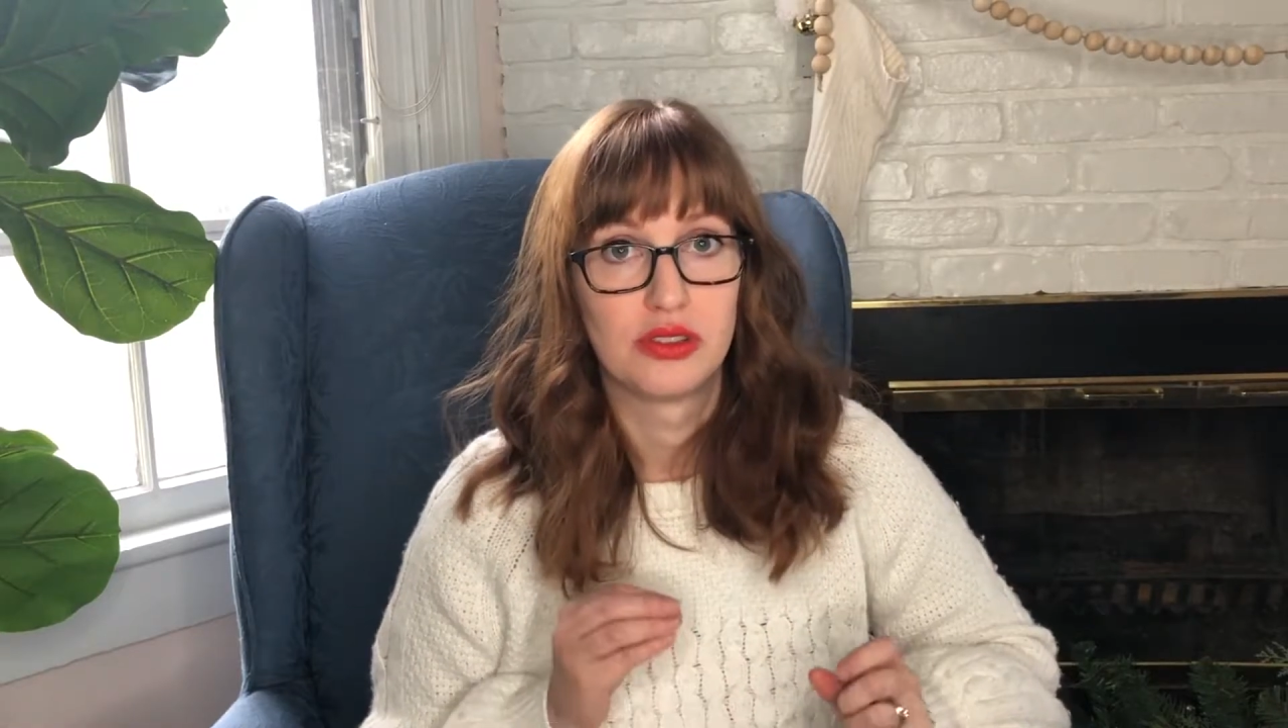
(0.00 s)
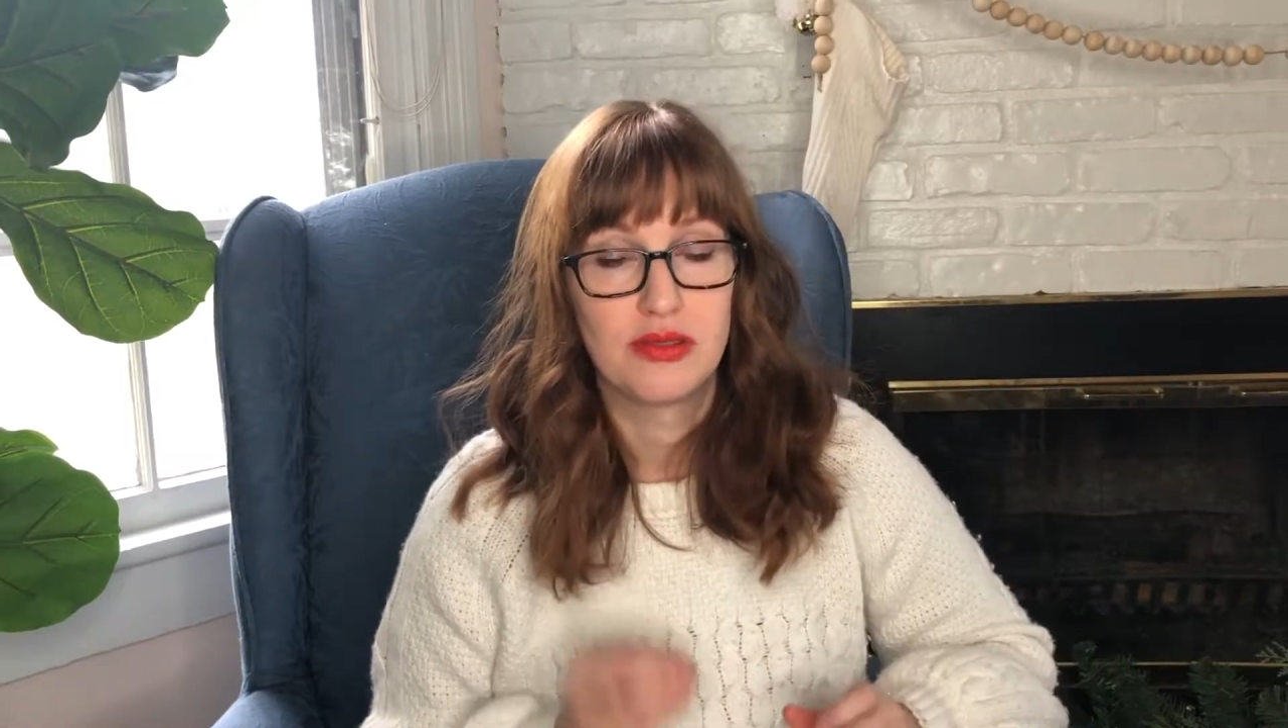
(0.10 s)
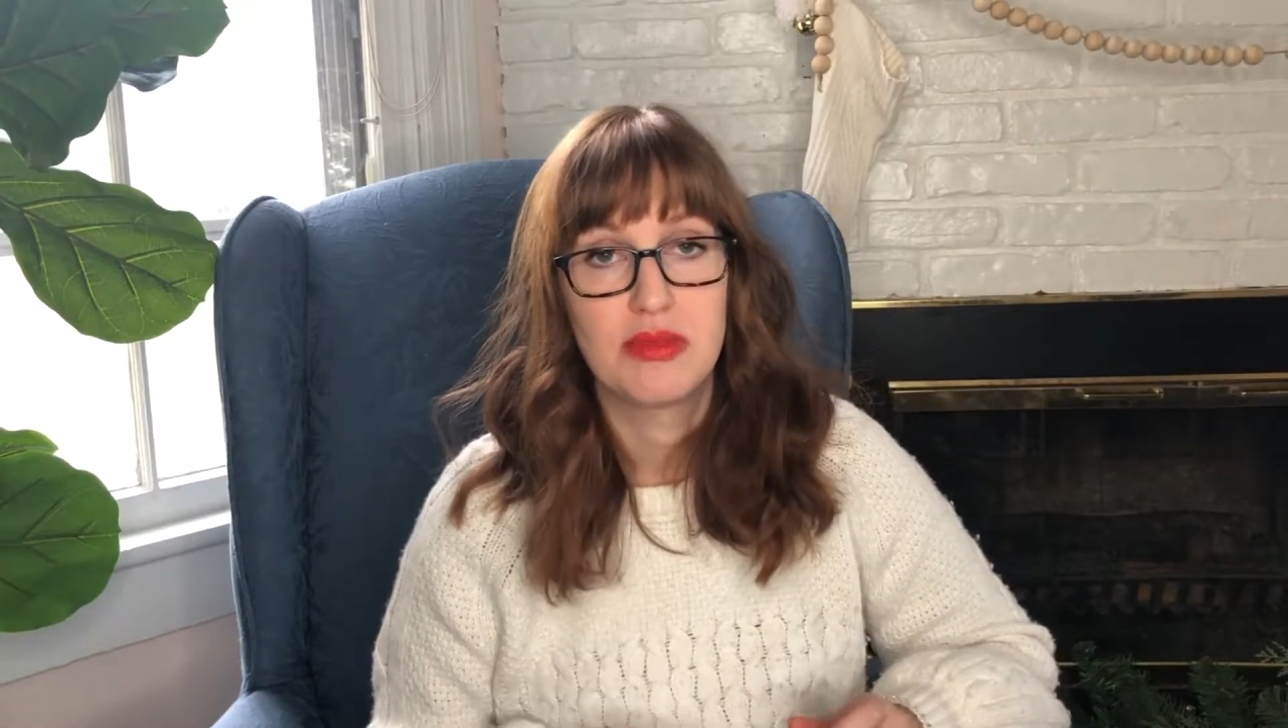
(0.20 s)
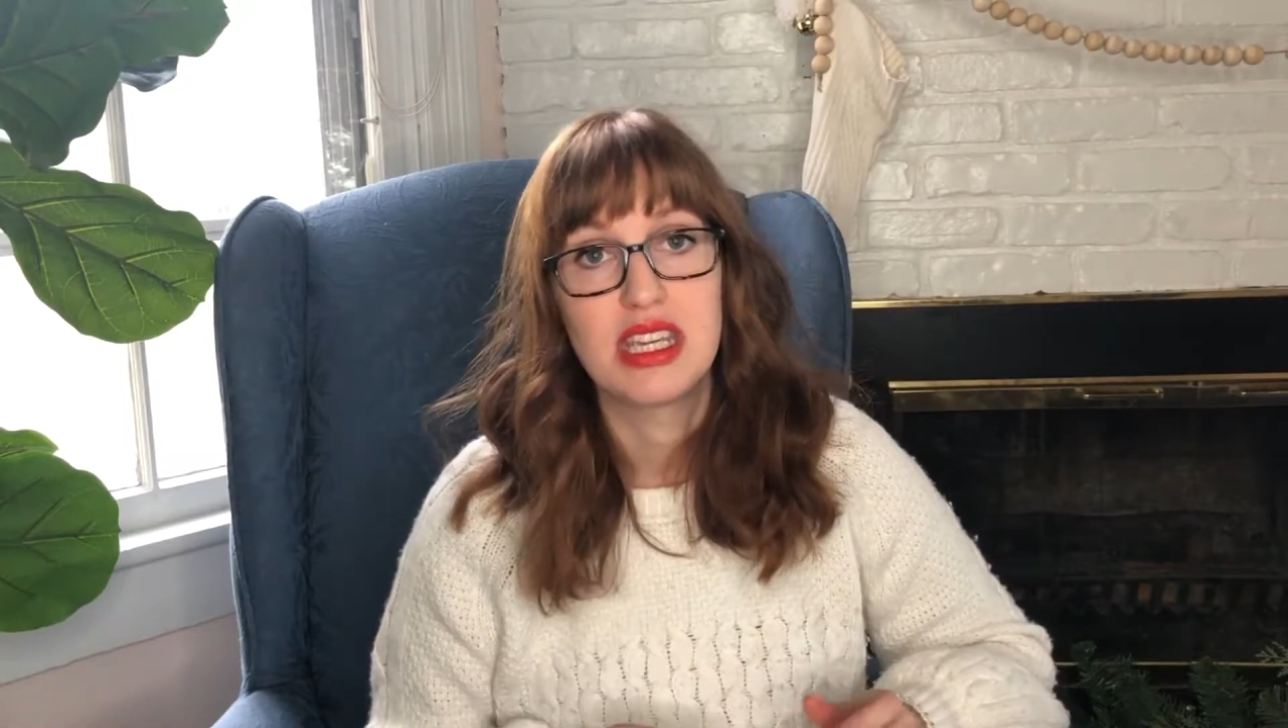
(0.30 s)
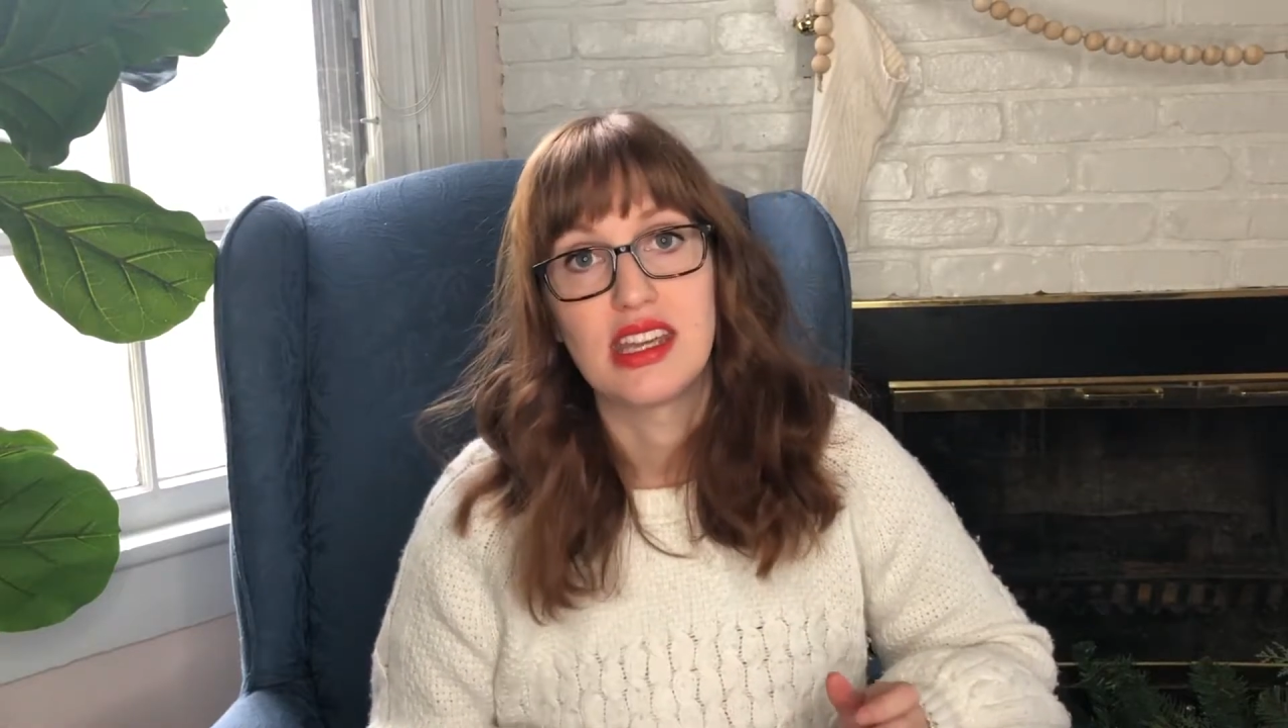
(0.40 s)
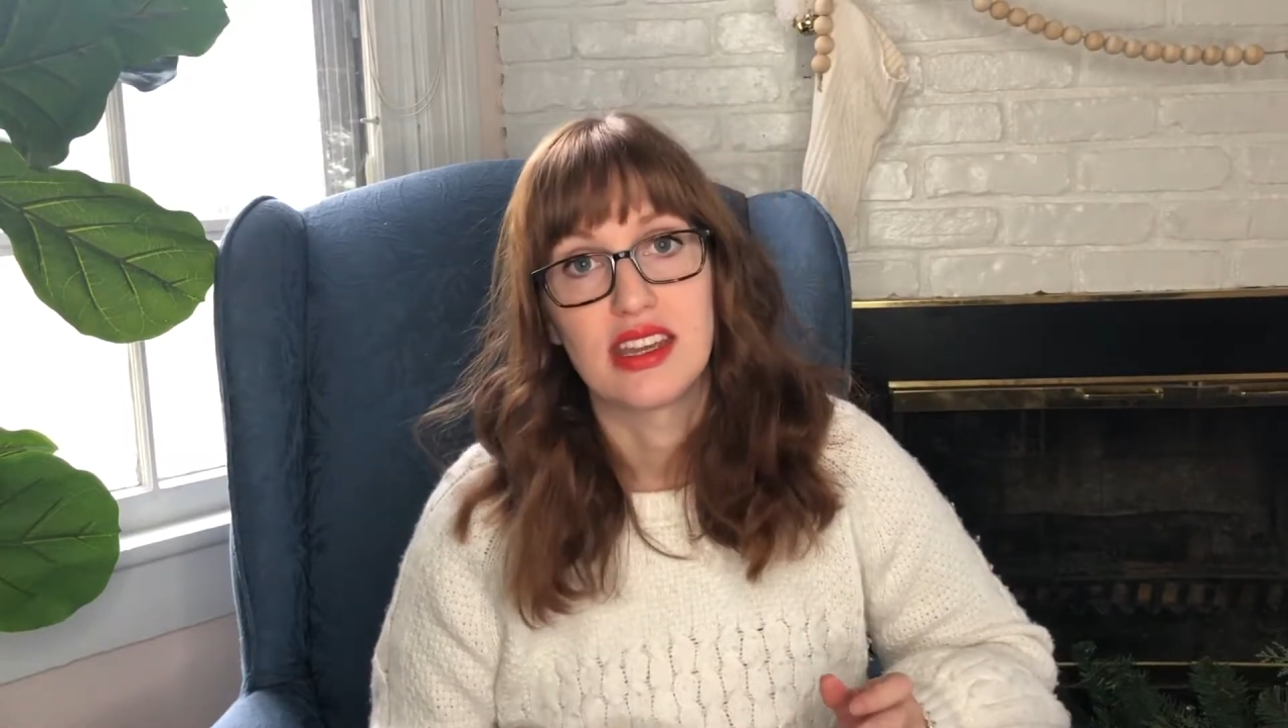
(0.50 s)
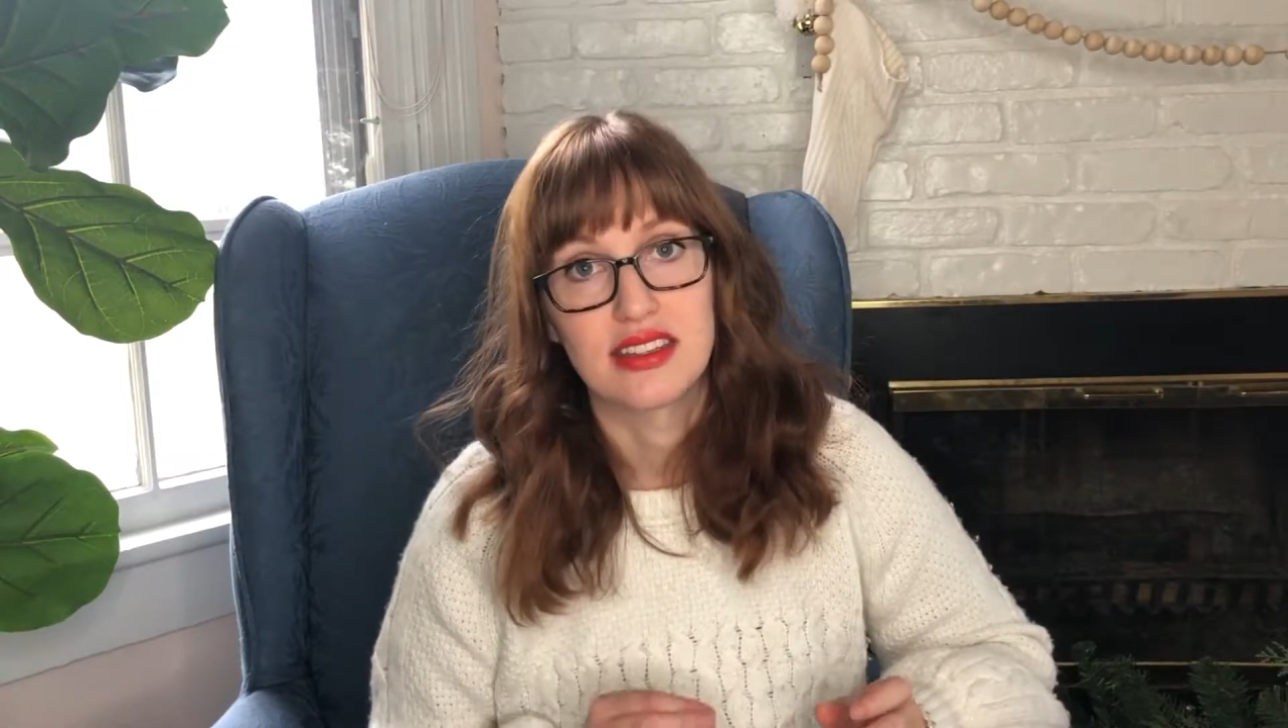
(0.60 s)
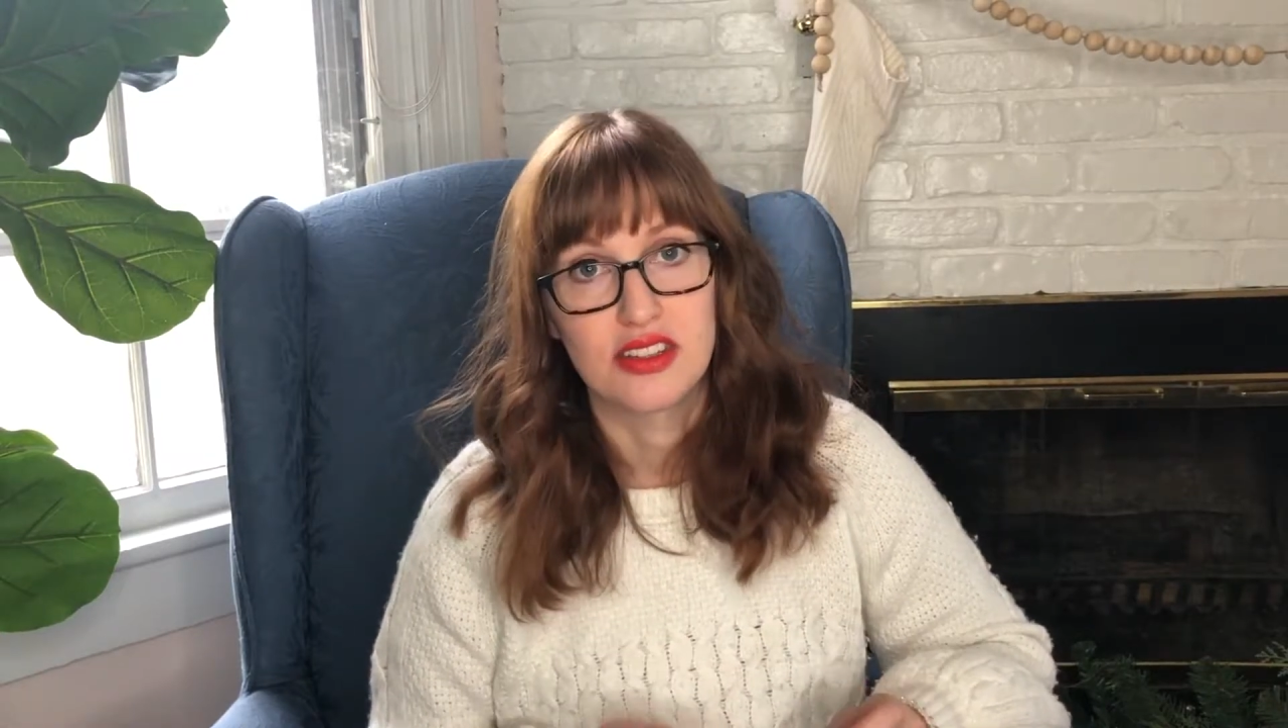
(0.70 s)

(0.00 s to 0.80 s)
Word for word: to me as